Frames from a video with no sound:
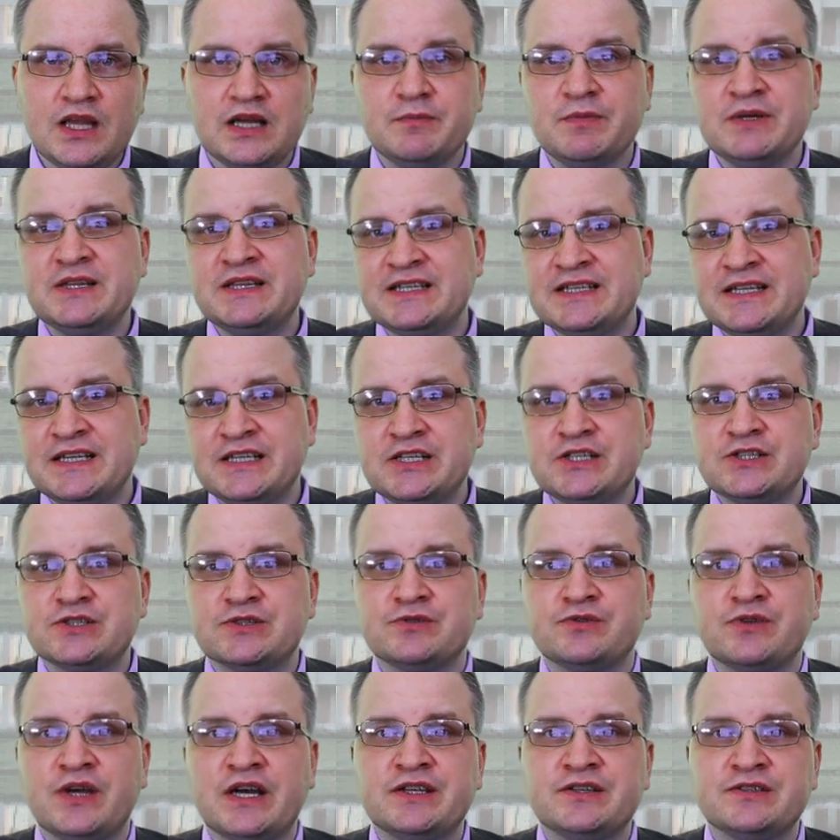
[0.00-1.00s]
But in
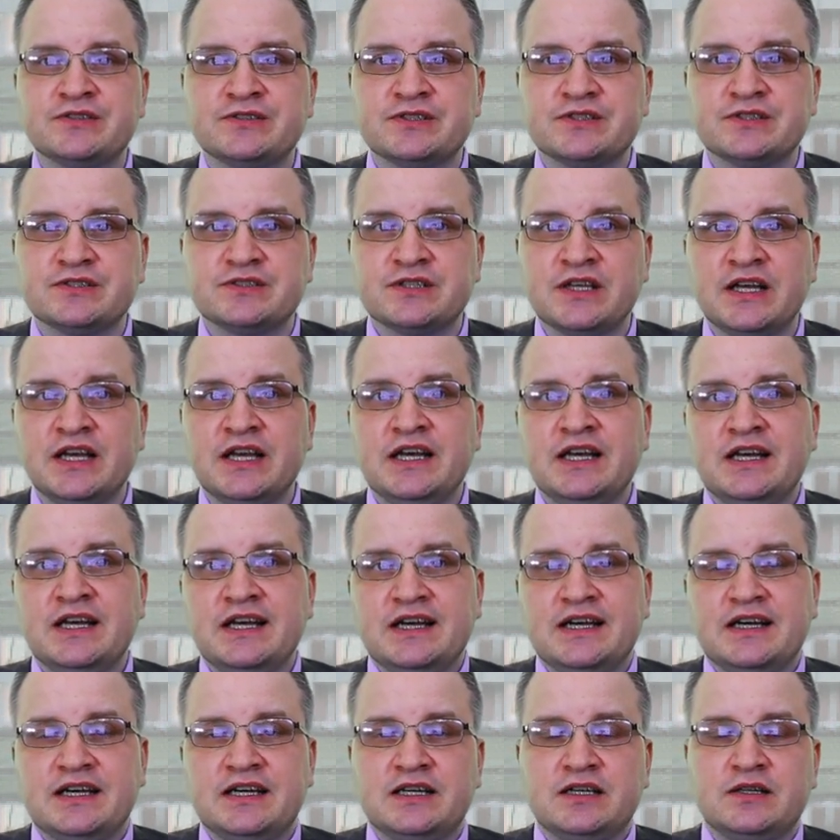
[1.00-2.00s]
addition to addresses,
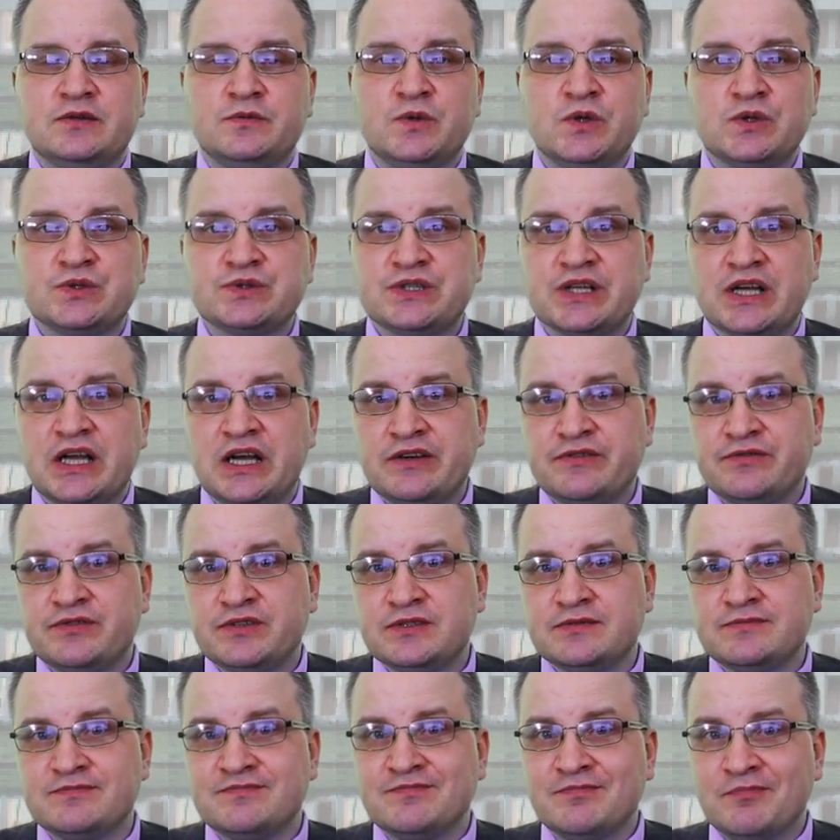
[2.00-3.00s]
we also
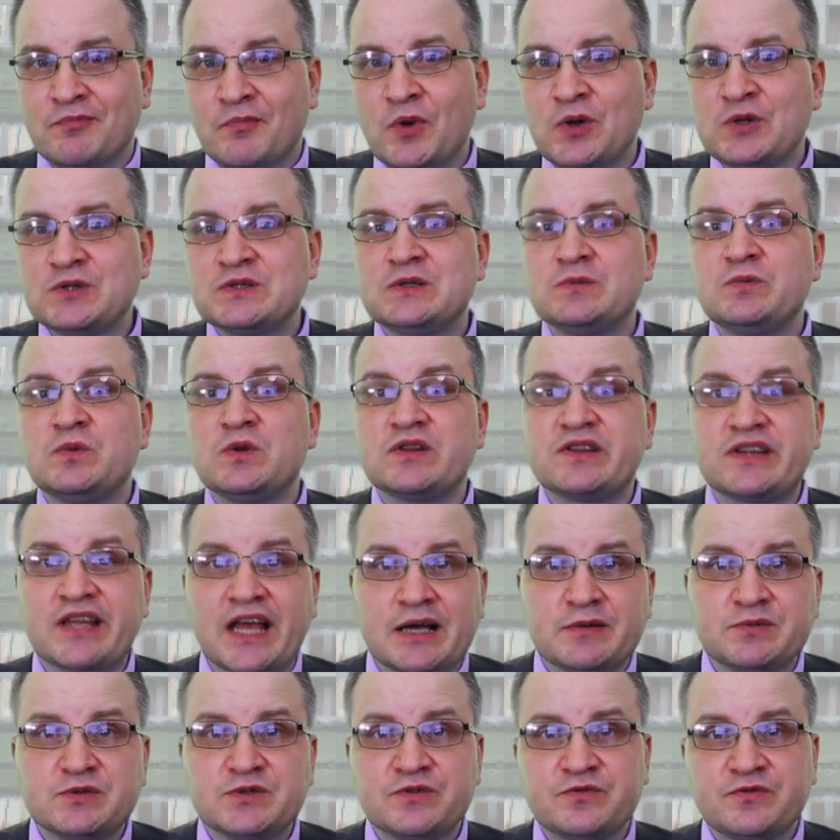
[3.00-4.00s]
have multiple
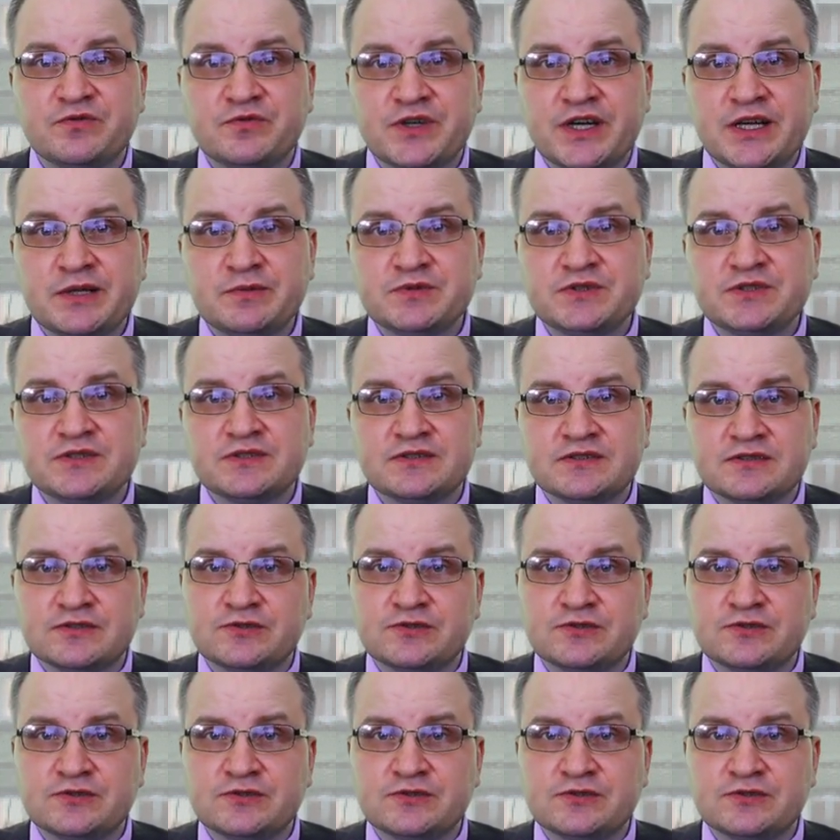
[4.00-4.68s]
types of frames.